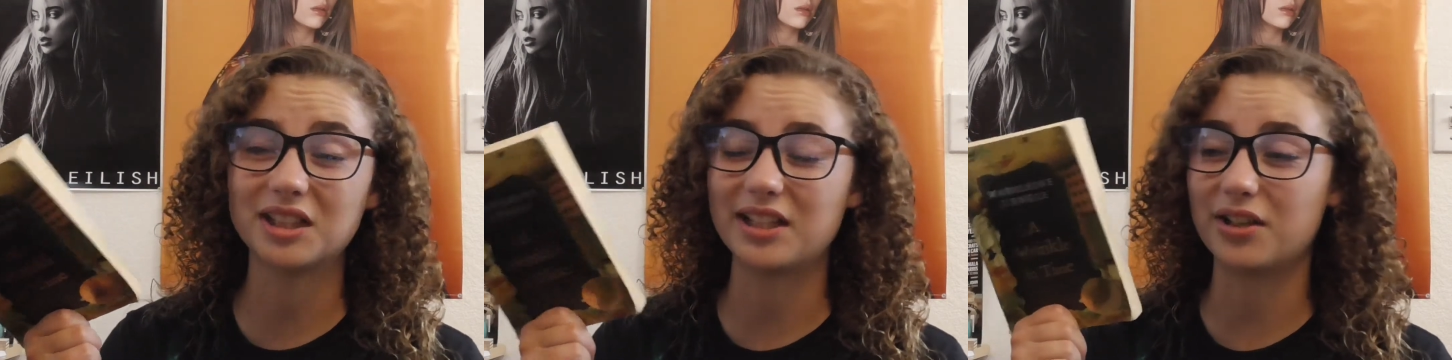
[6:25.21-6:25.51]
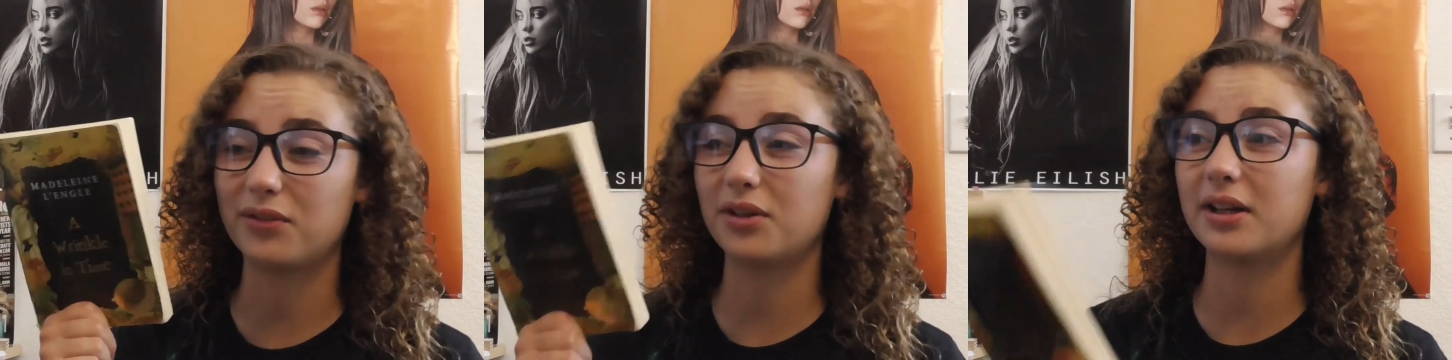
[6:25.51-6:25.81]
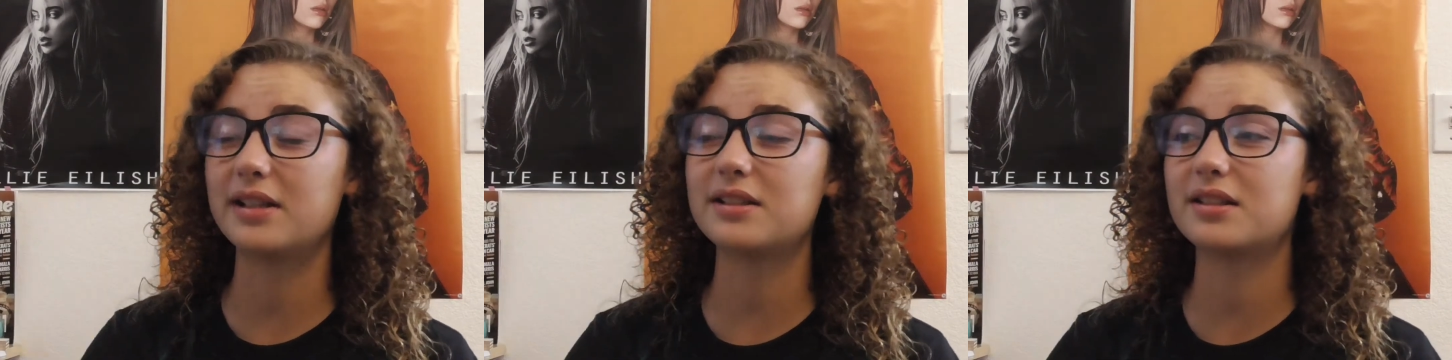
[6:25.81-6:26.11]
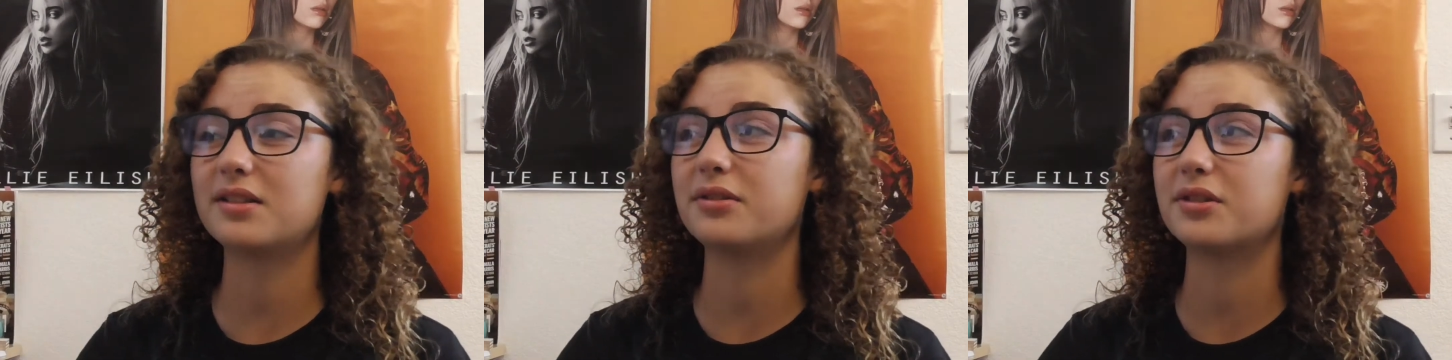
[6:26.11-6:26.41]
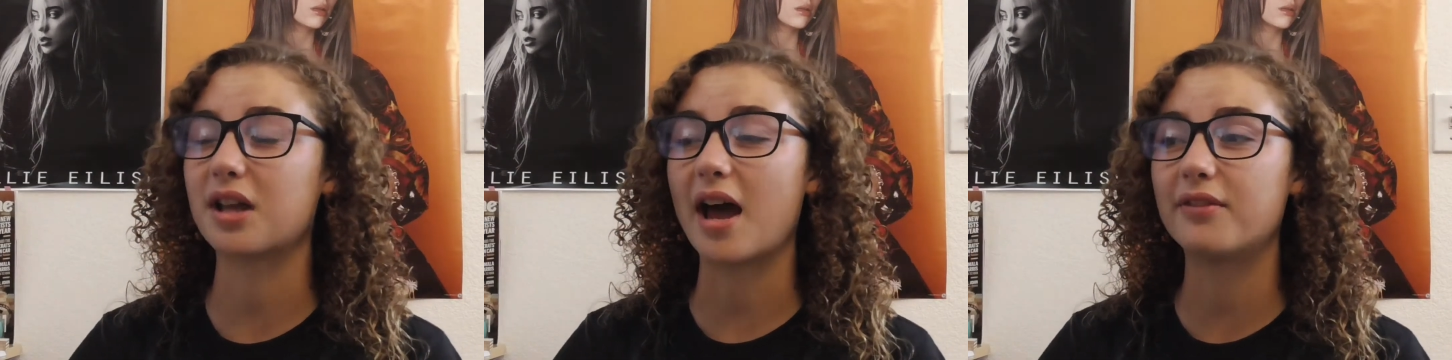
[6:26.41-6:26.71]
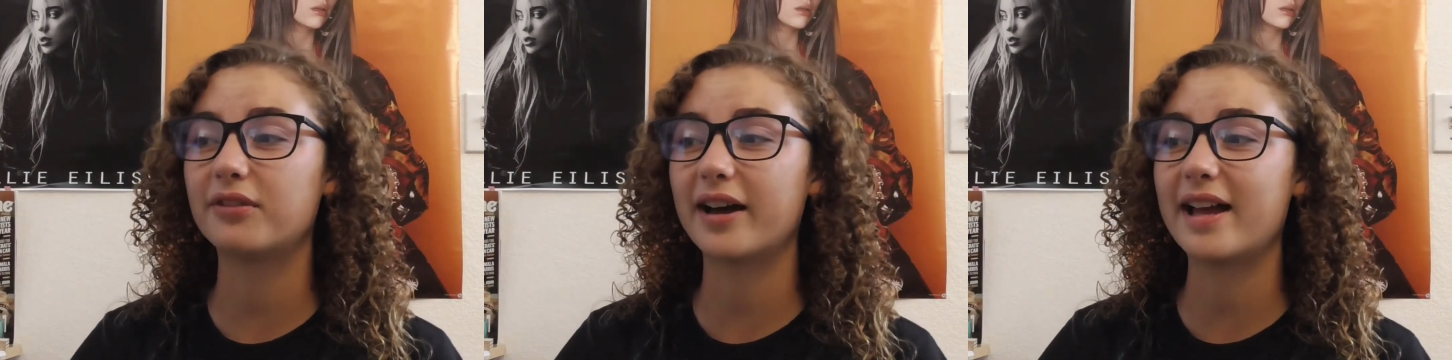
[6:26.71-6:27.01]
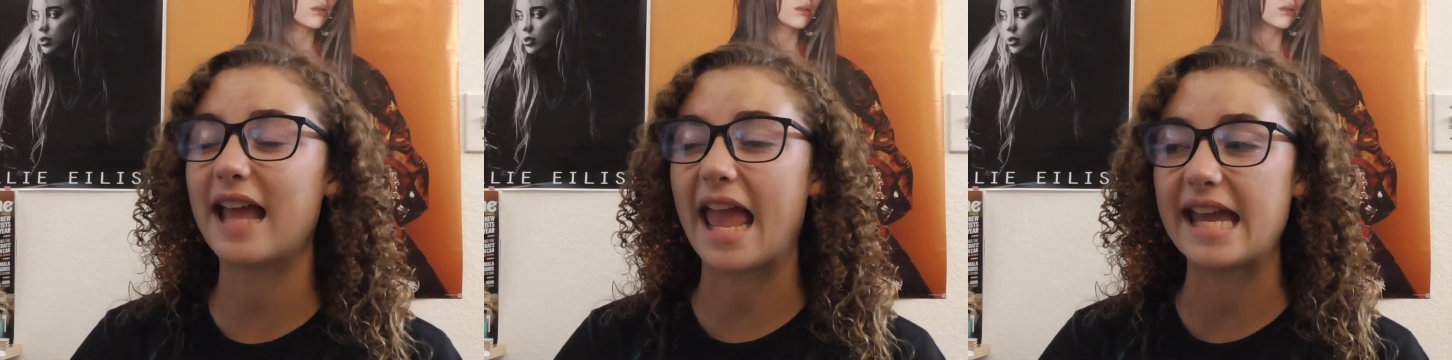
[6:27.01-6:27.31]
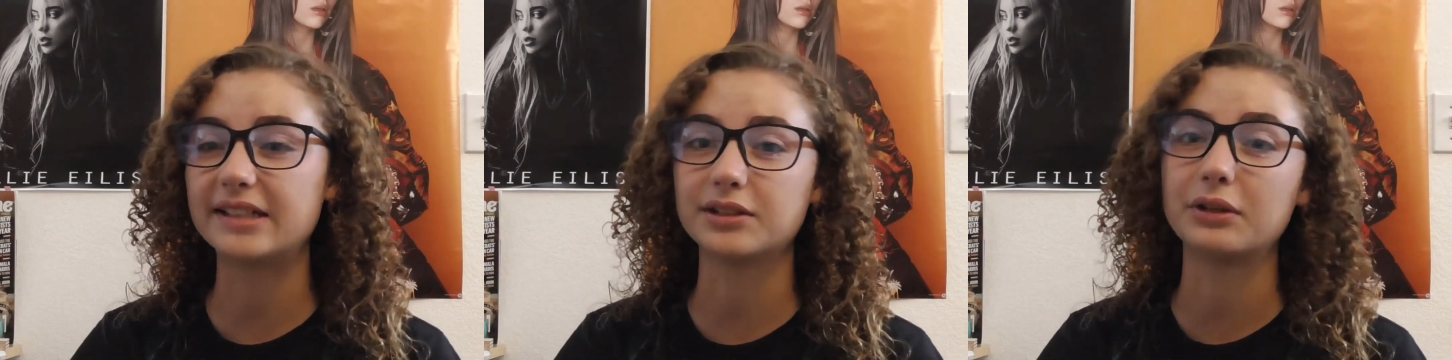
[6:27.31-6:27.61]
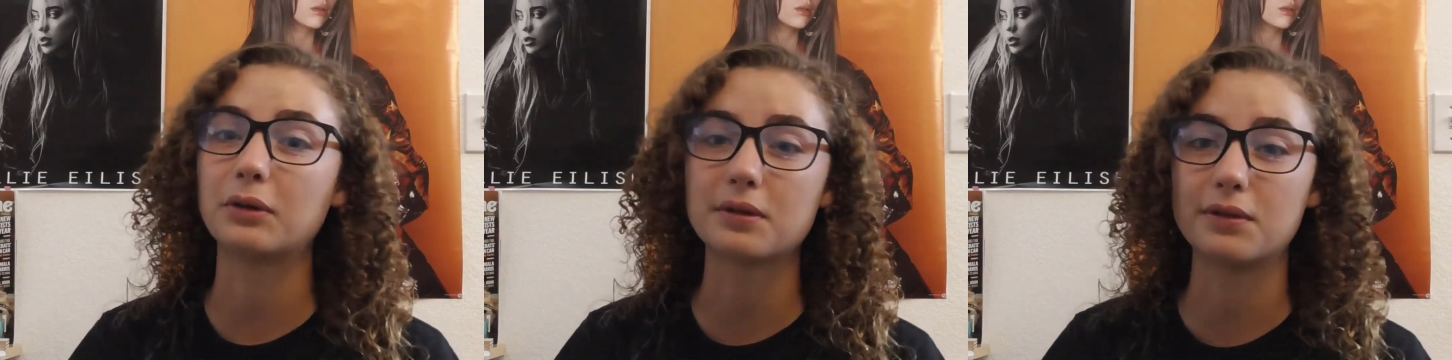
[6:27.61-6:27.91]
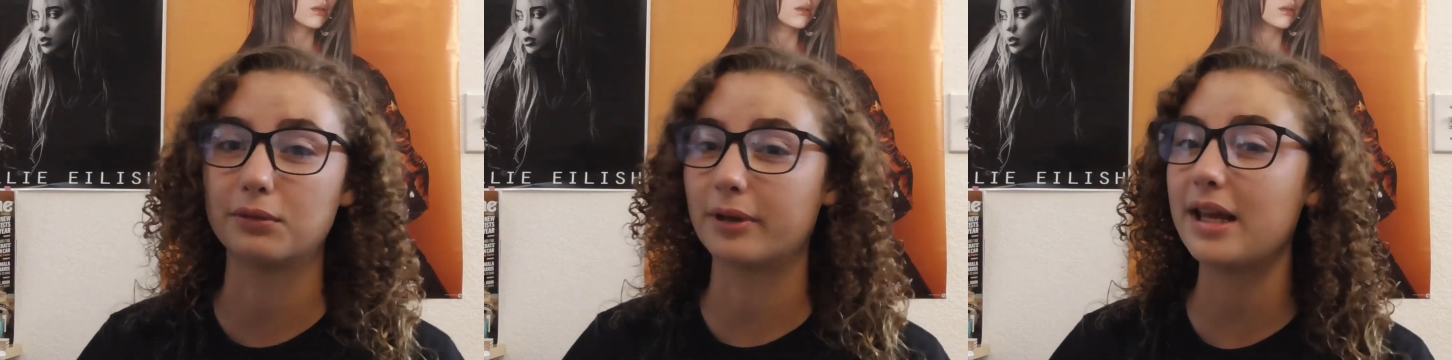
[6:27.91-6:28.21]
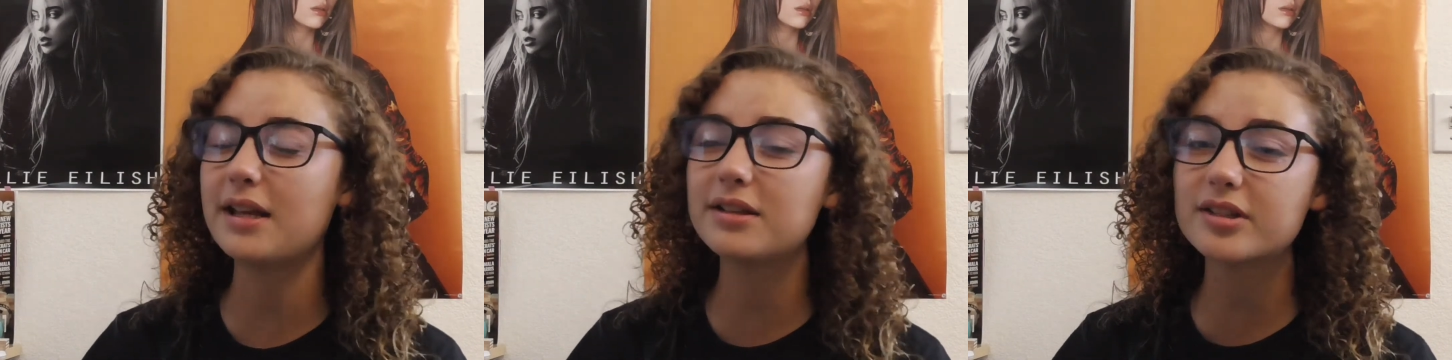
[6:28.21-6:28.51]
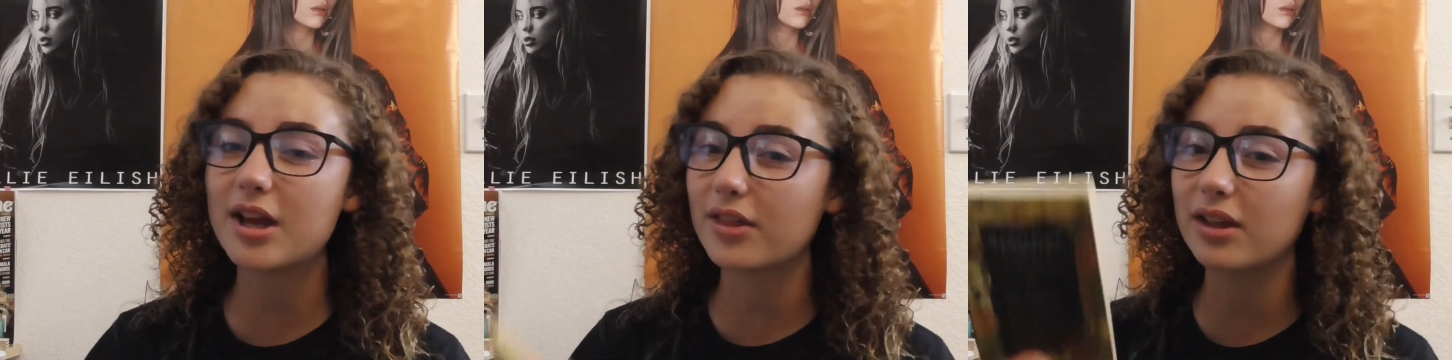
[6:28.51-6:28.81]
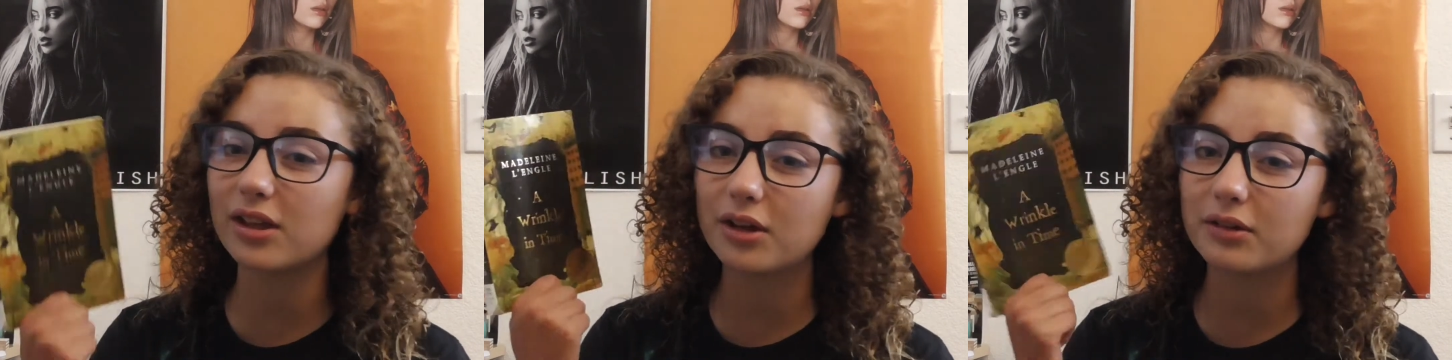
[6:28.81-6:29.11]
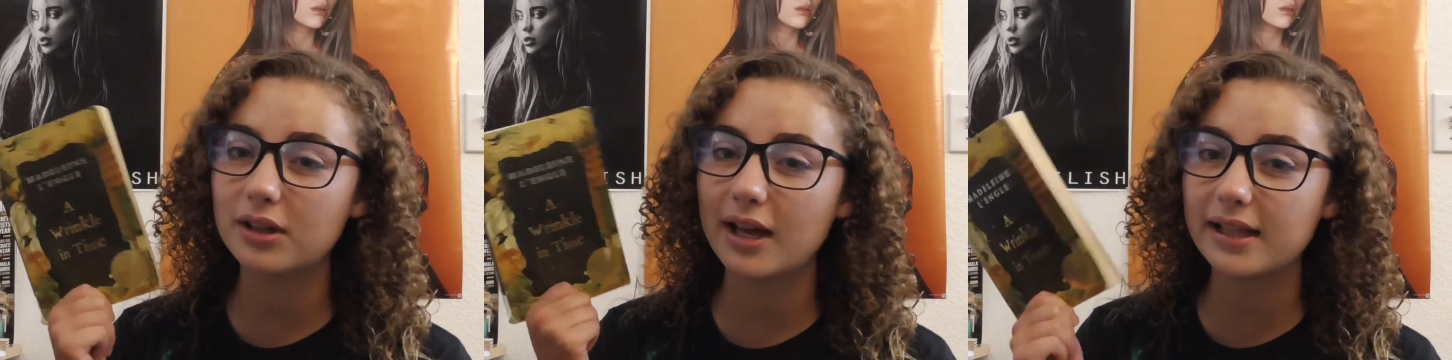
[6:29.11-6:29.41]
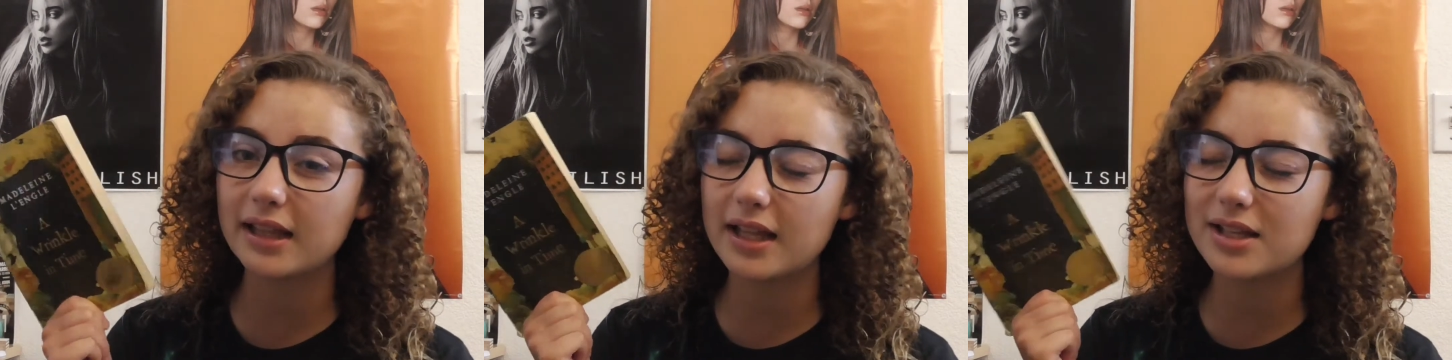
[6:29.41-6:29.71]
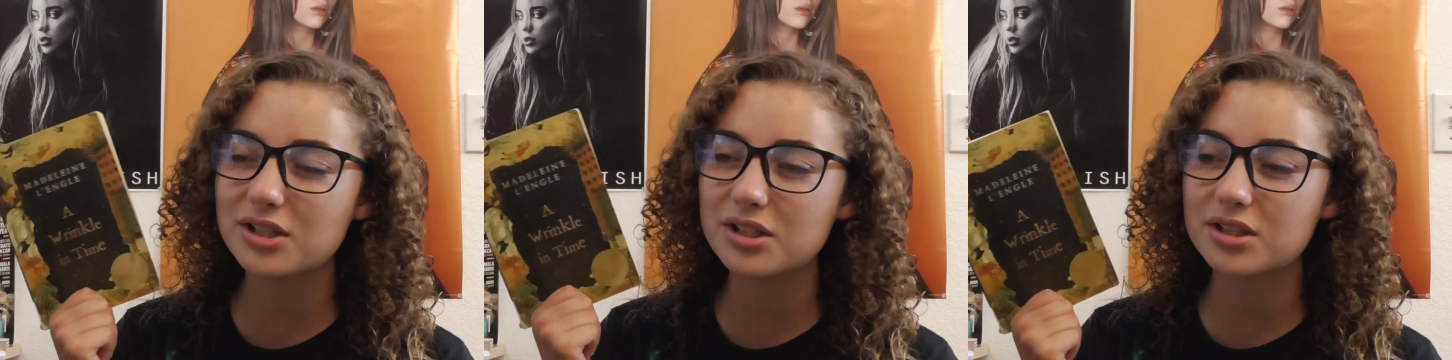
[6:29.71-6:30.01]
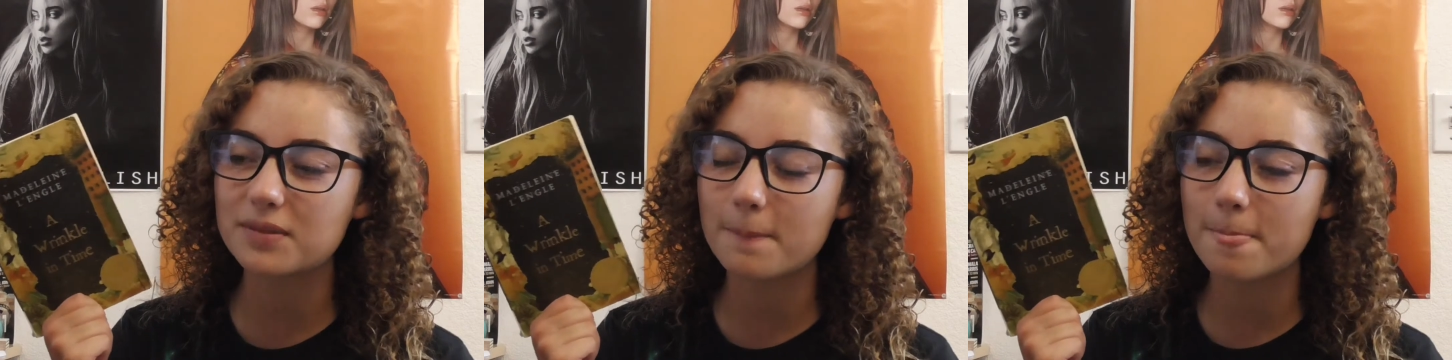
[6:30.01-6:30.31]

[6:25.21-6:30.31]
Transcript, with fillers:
Speaker 1: Like if you're into sci-fi and Lord of the Rings, I think you would like this.